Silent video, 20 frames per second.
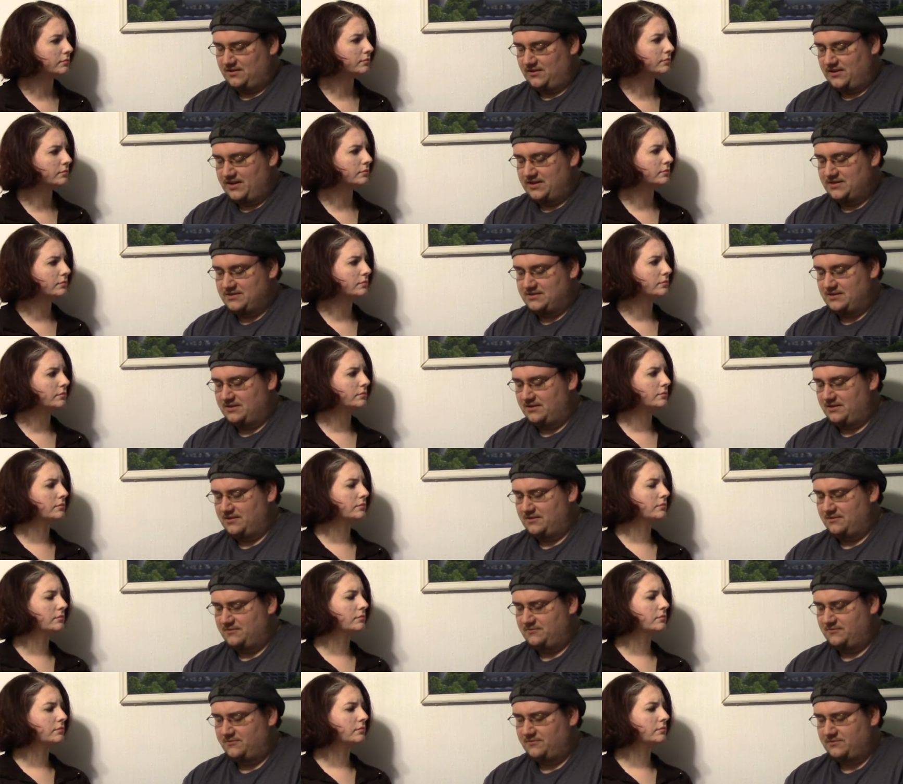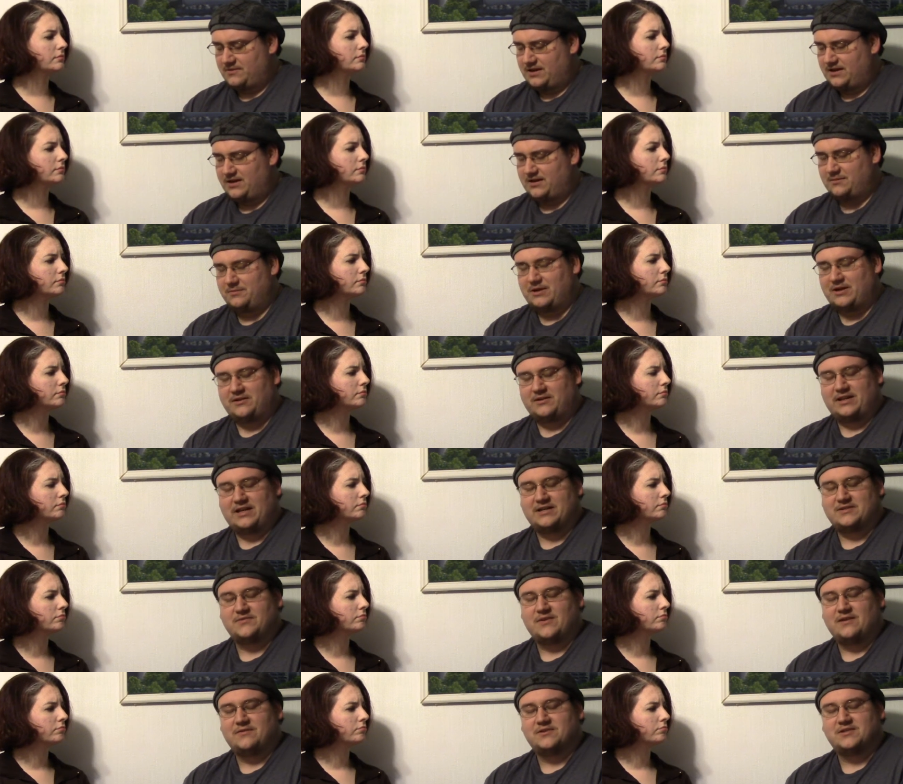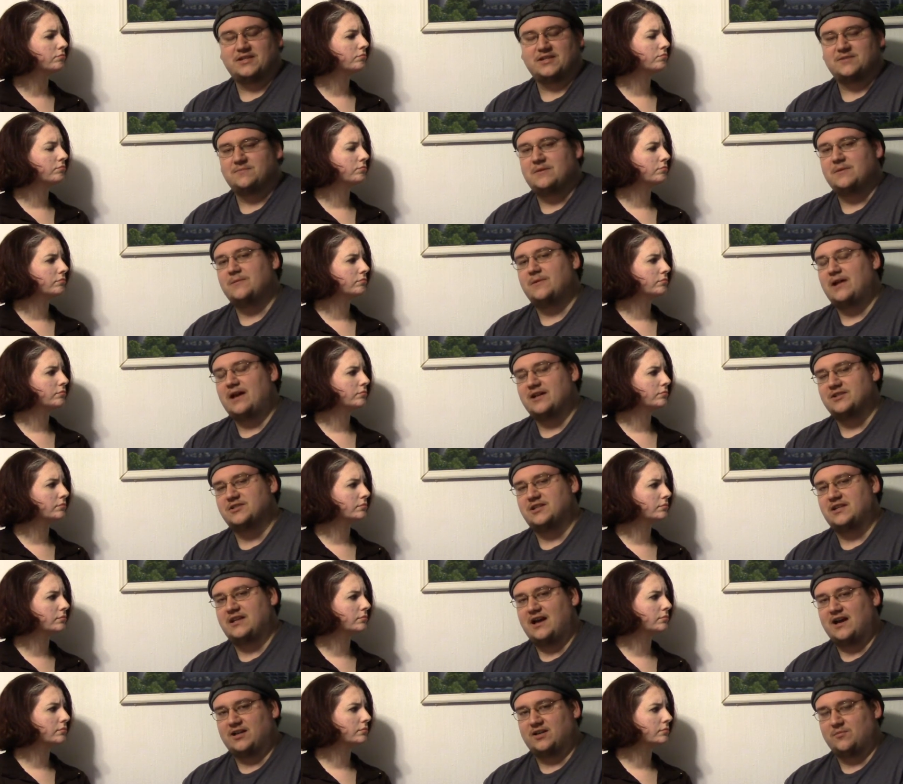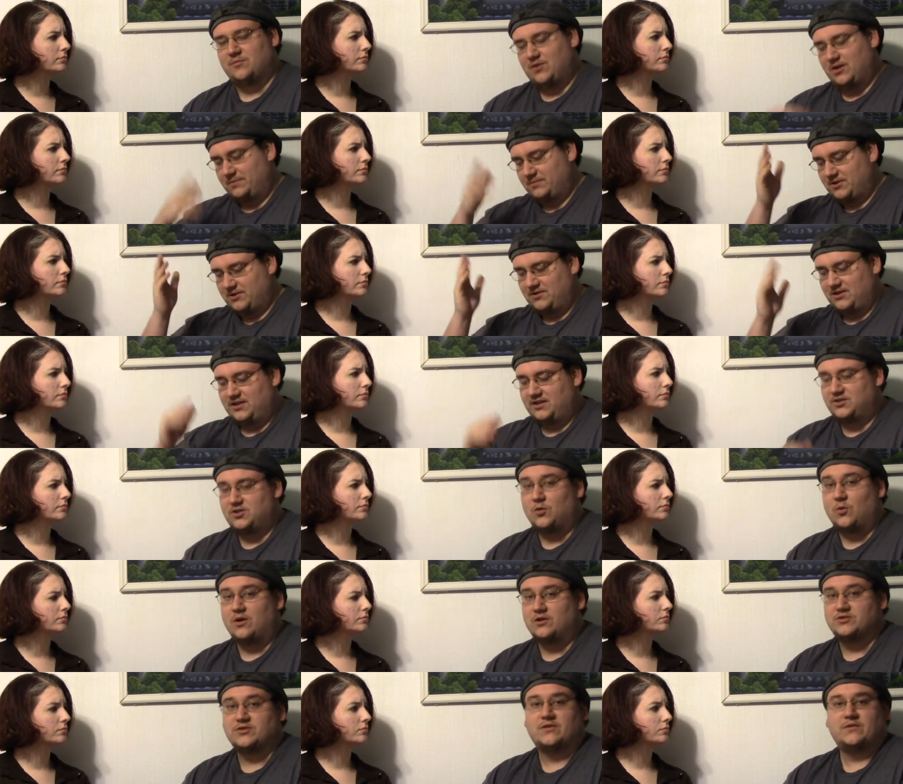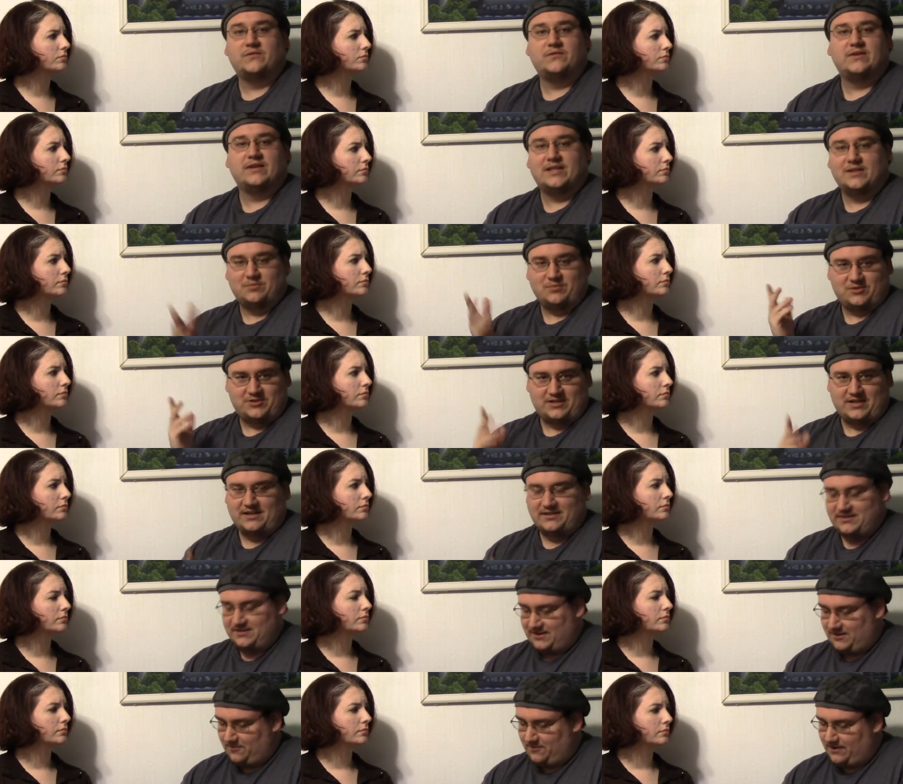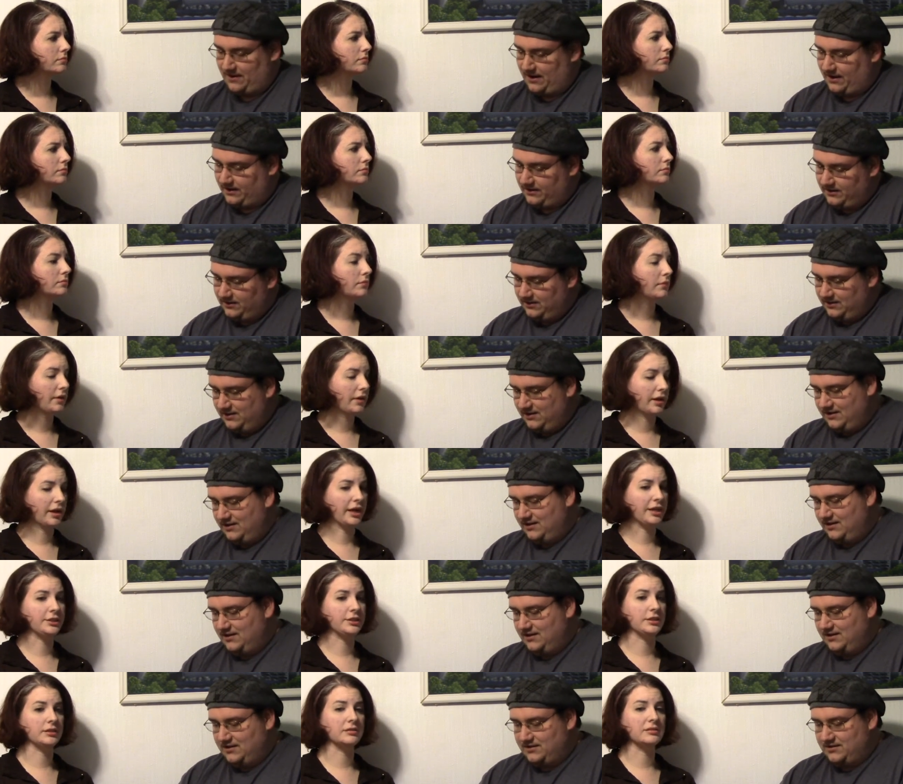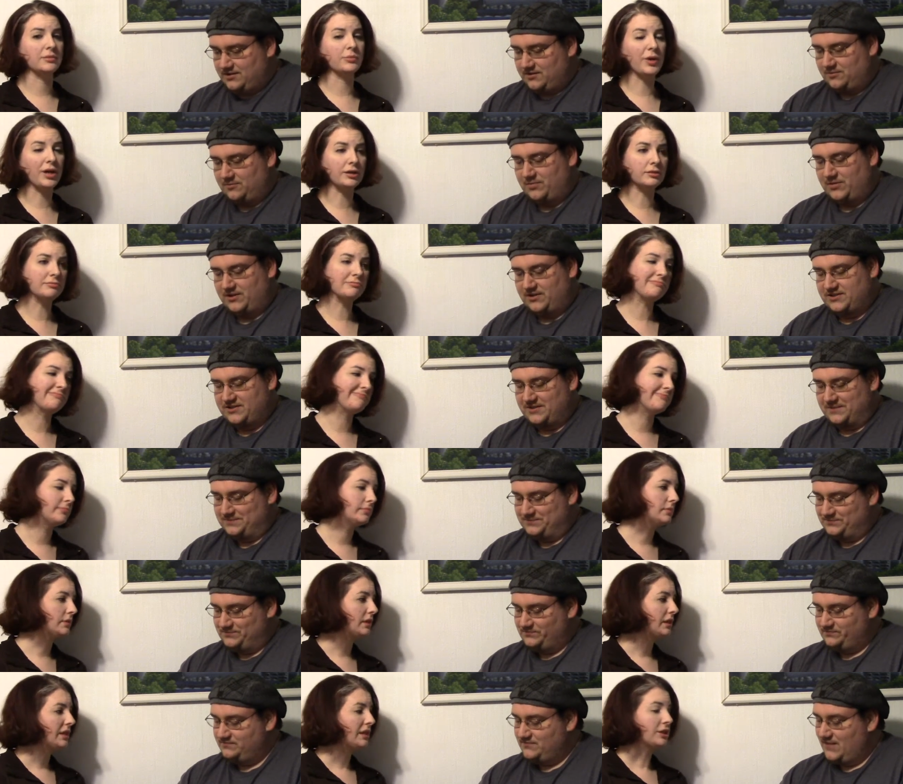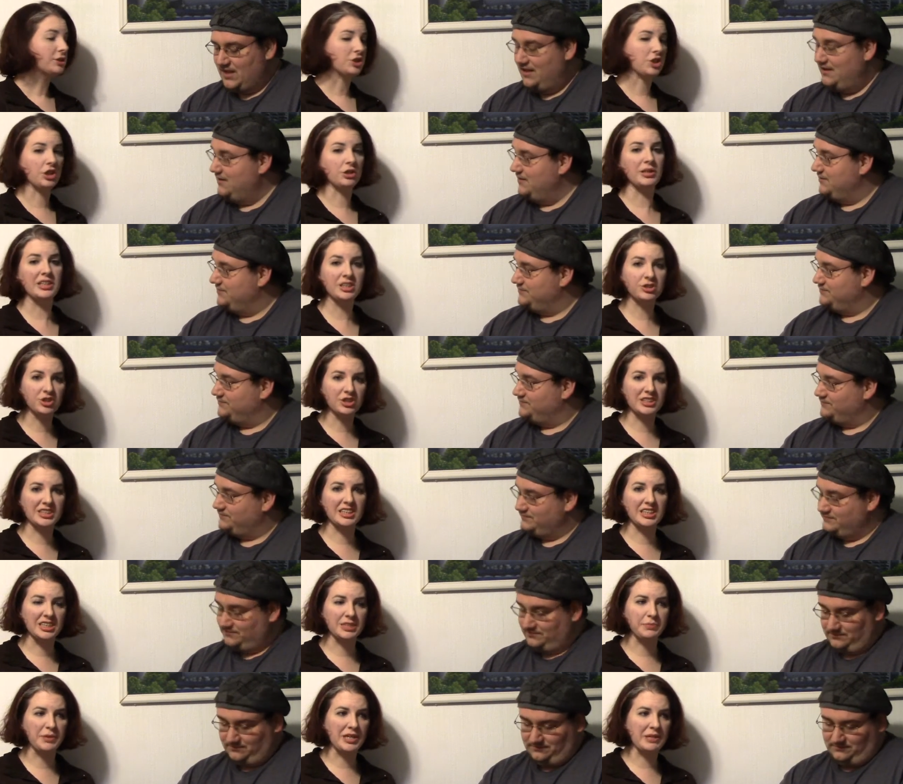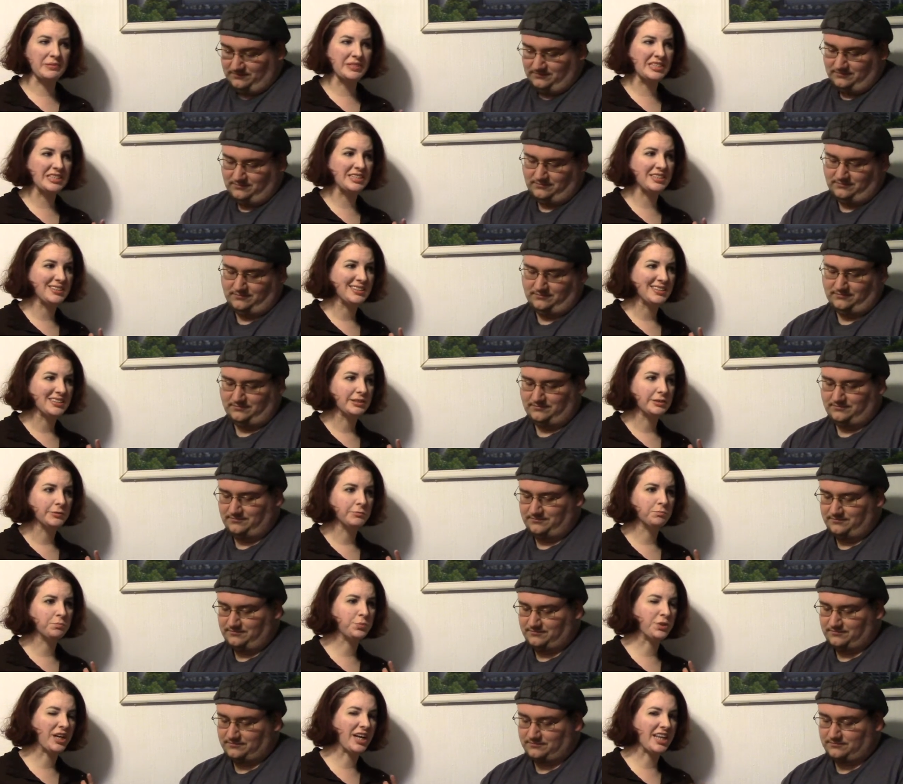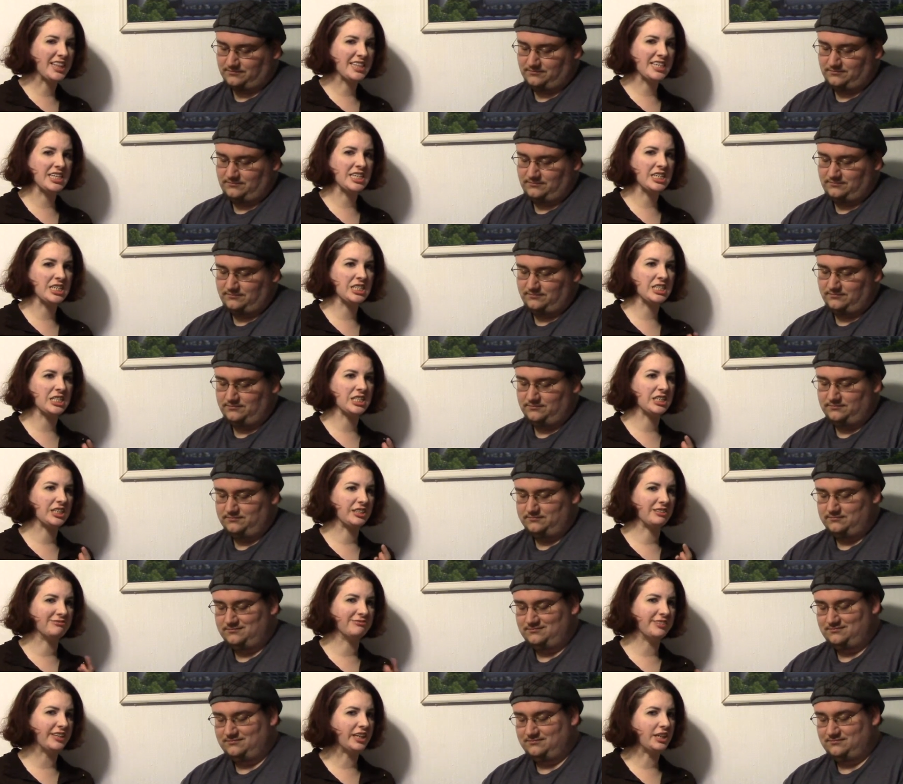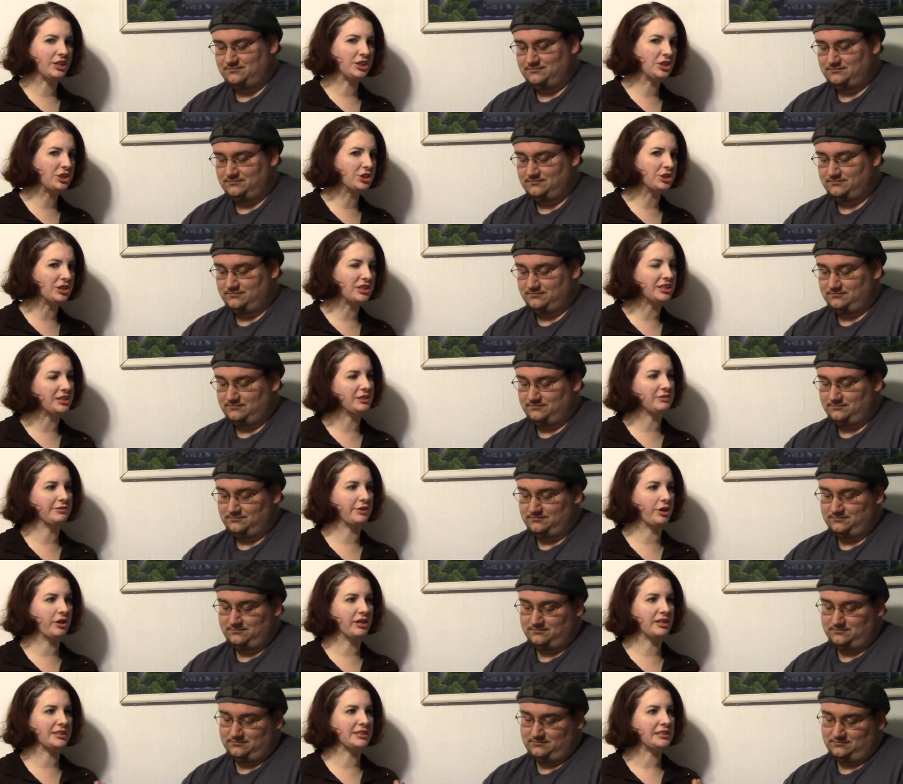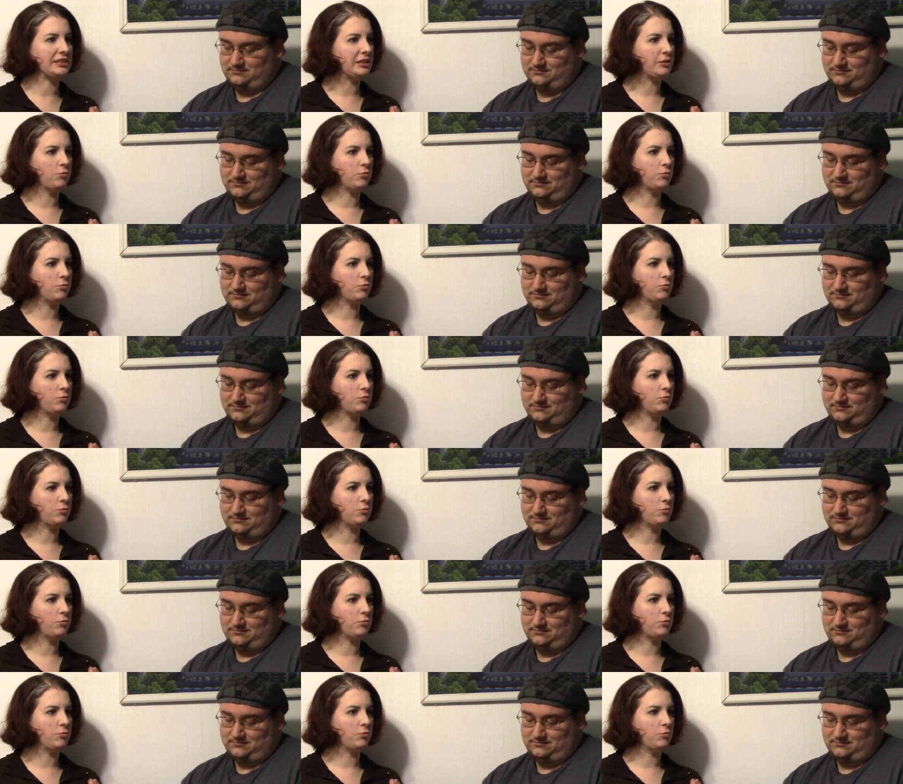Speaker 1: the last uh, uh about last five or six people actually knocked them up to the two hundred and fifty percent they were at.
Speaker 2: Gotcha. To well, budget. So interesting experiment, but I think a failure as far as